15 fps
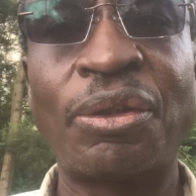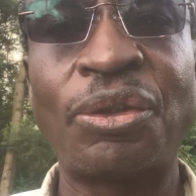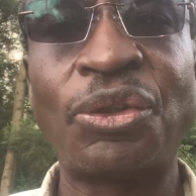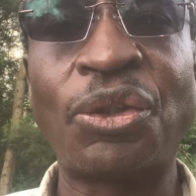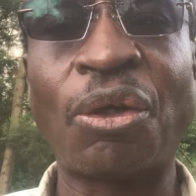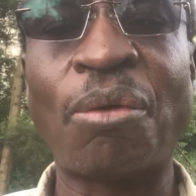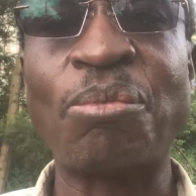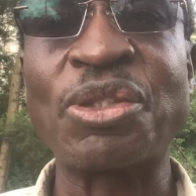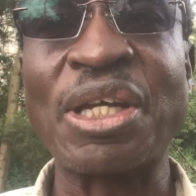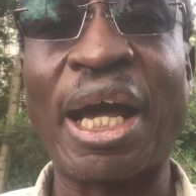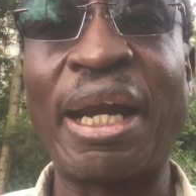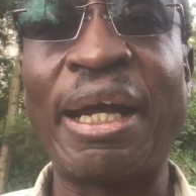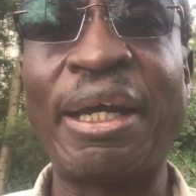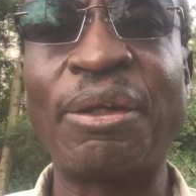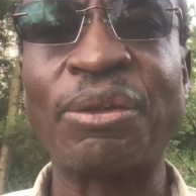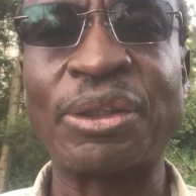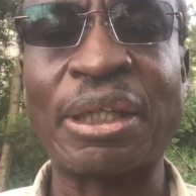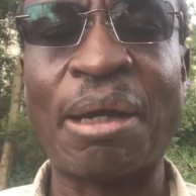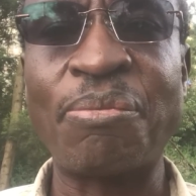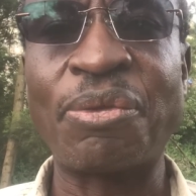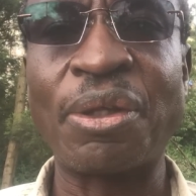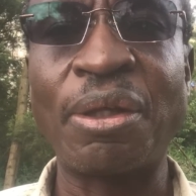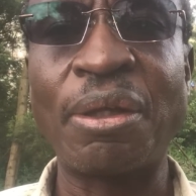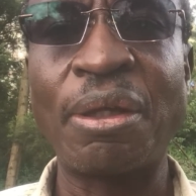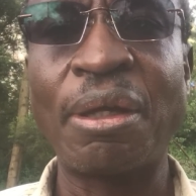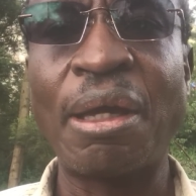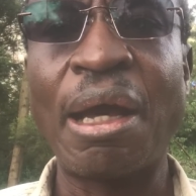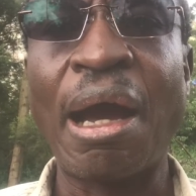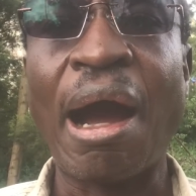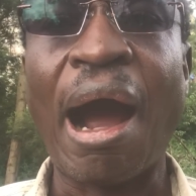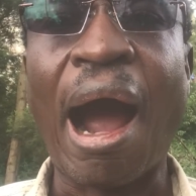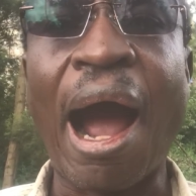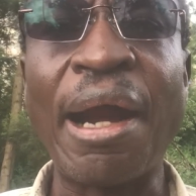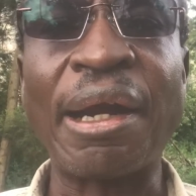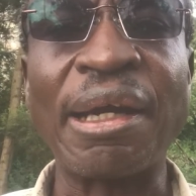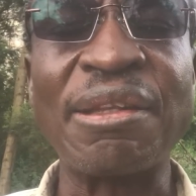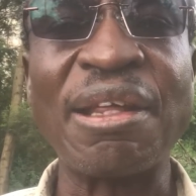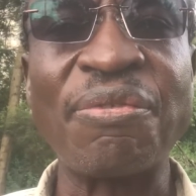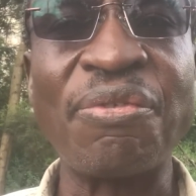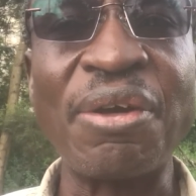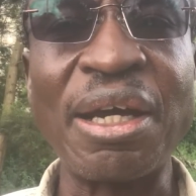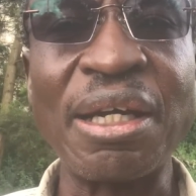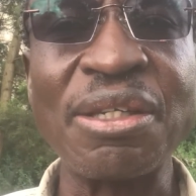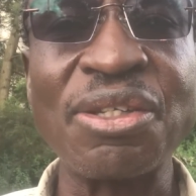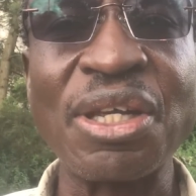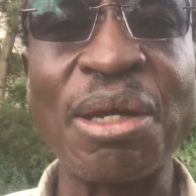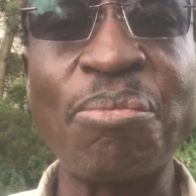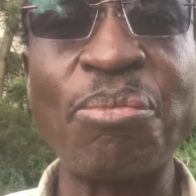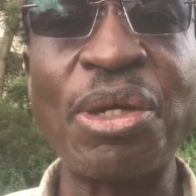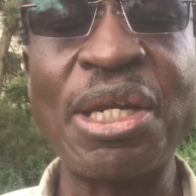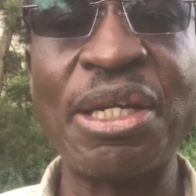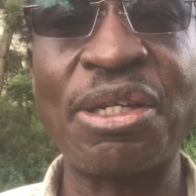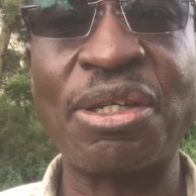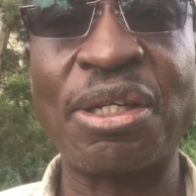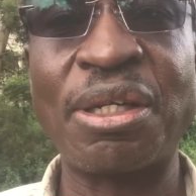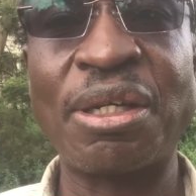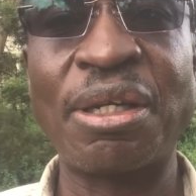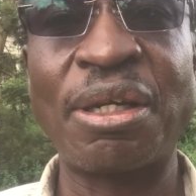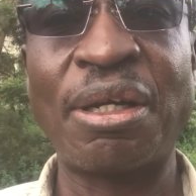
Mzalendo or something. And at the very same minute,